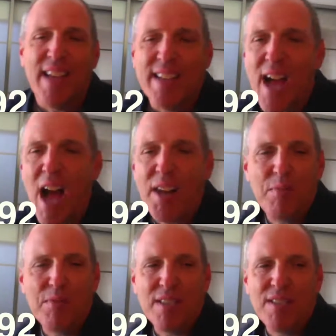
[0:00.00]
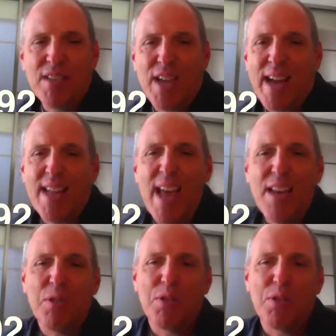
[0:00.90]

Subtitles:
condoms and Jack Daniels.